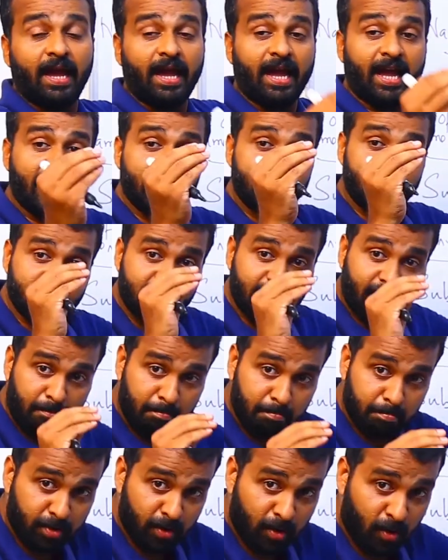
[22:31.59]
and
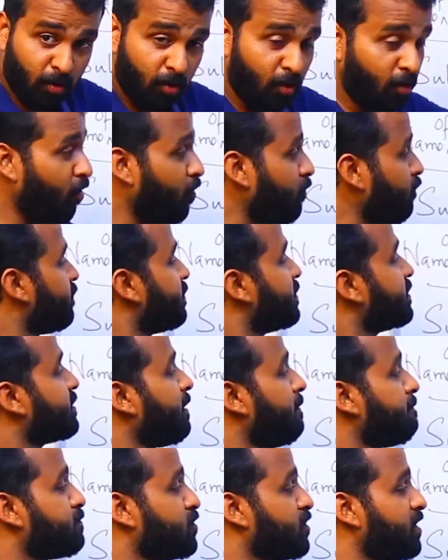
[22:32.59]
number of
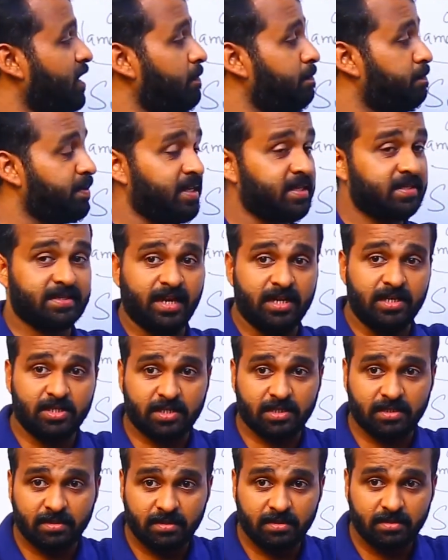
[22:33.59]
subshell
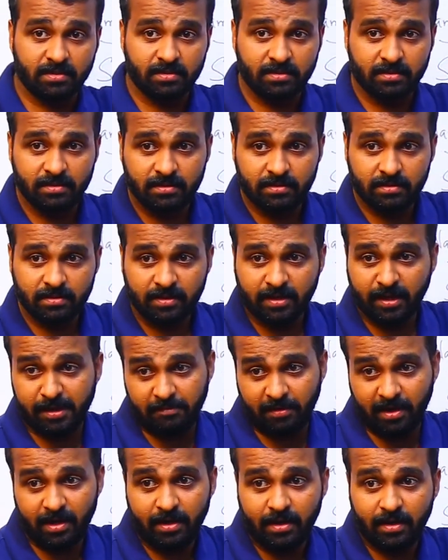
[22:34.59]
present?
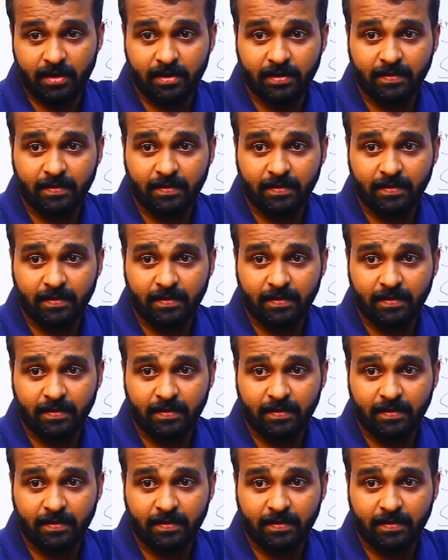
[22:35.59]
Anyone?